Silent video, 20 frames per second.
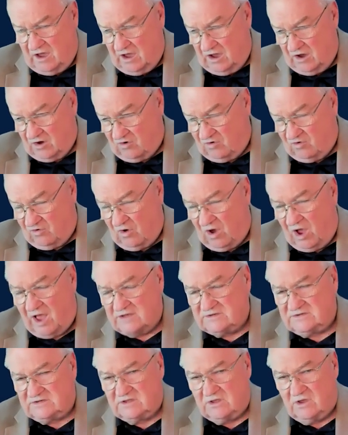
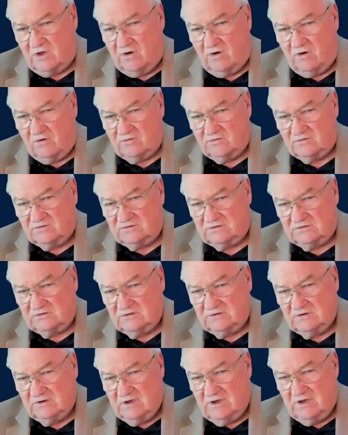across those,
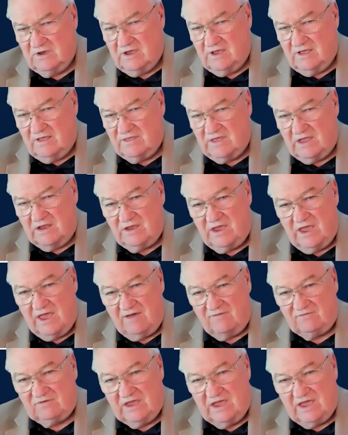then you
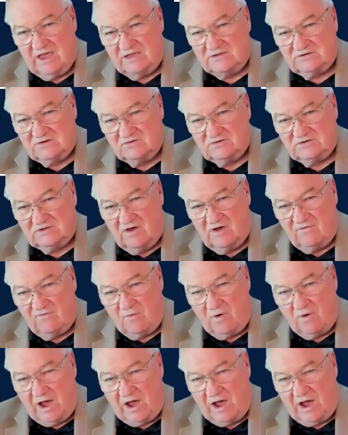have to ask yourself,